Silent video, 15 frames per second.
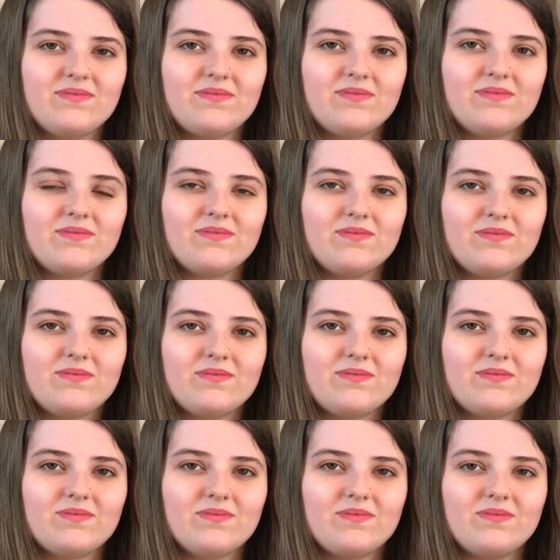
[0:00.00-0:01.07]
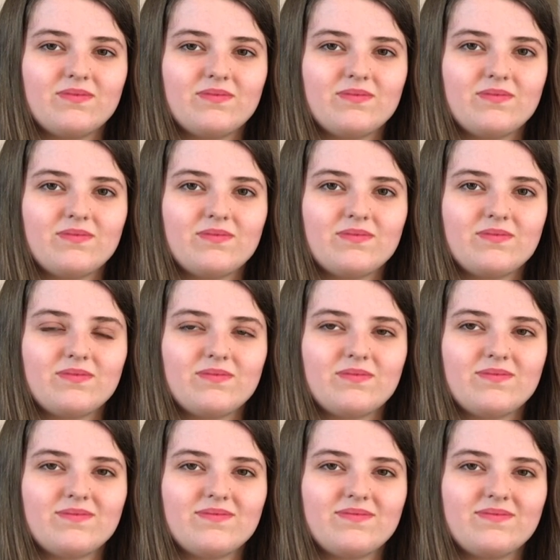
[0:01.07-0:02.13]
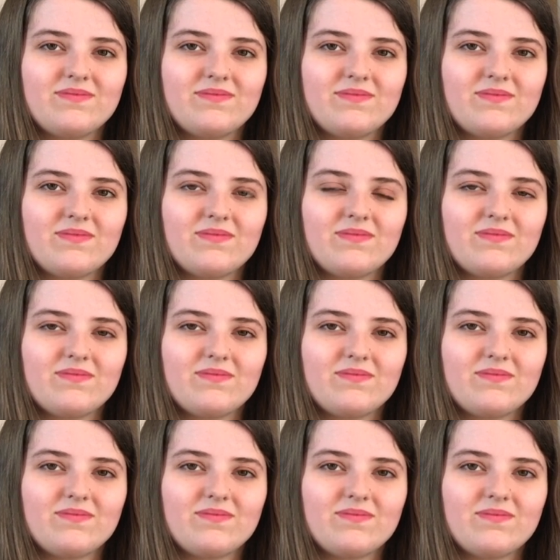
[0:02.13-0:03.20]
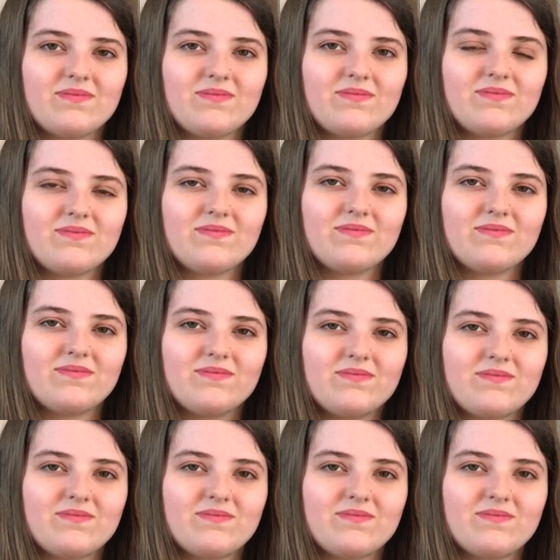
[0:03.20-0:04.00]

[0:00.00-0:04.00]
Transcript: (not speaking)